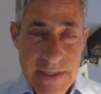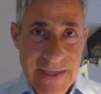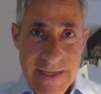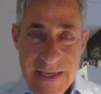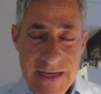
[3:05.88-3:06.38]

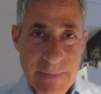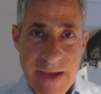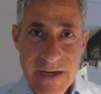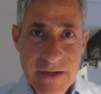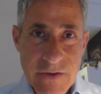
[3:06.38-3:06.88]
in a
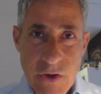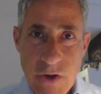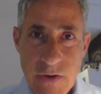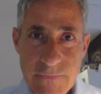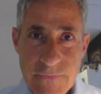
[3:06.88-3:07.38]
matter
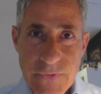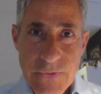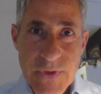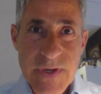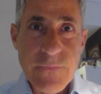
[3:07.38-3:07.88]
of
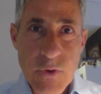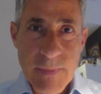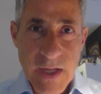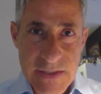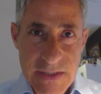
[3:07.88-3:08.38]
3-4
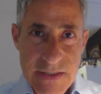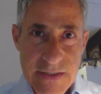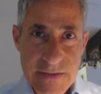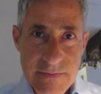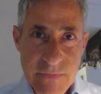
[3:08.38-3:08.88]
months,
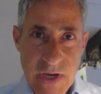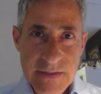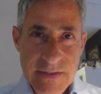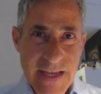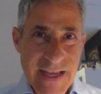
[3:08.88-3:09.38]
right?
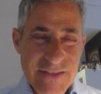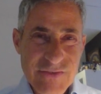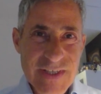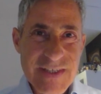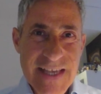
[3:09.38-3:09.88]

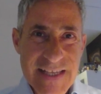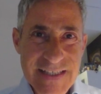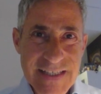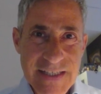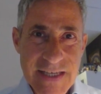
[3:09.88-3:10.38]
Just
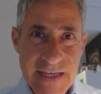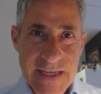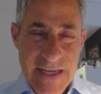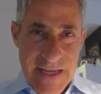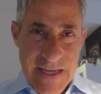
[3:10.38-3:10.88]
yesterday,
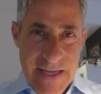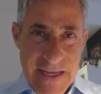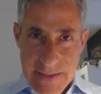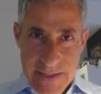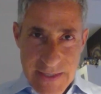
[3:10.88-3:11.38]

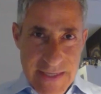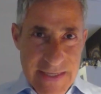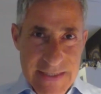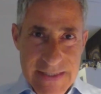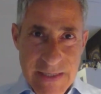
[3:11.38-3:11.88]
the
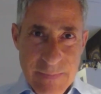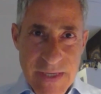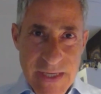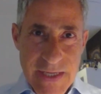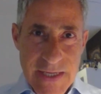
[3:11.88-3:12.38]

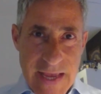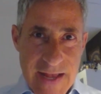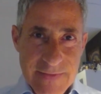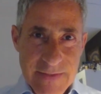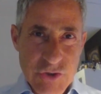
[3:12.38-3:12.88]
ECB and
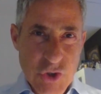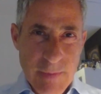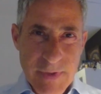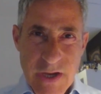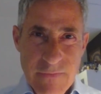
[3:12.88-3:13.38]
the German
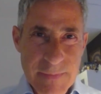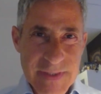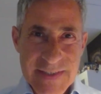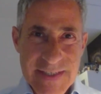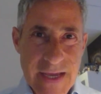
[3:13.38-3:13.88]
government
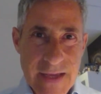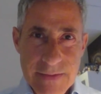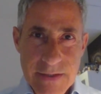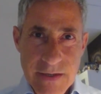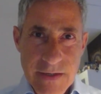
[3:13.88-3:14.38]

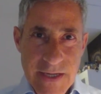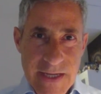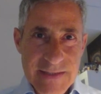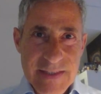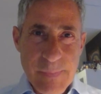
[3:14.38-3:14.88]
together
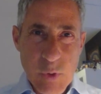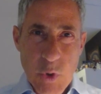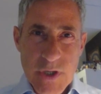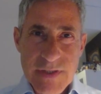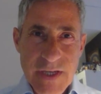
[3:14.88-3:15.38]

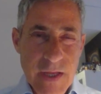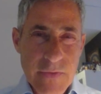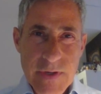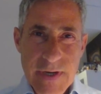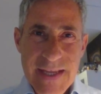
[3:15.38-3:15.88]
deployed
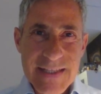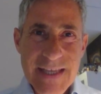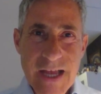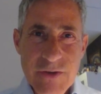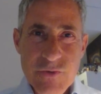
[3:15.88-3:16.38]
another
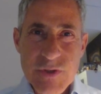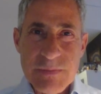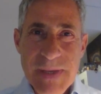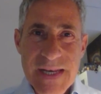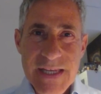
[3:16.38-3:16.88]
800
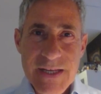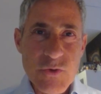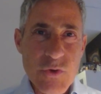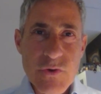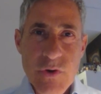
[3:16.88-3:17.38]
billion
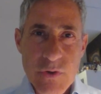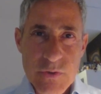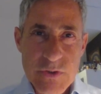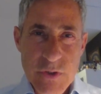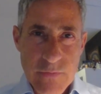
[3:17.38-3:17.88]
euros
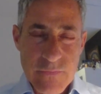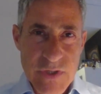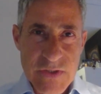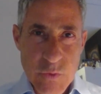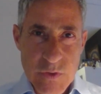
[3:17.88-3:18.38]
of
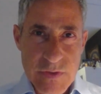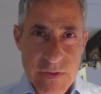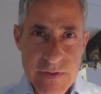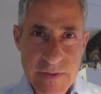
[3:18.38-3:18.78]
resources.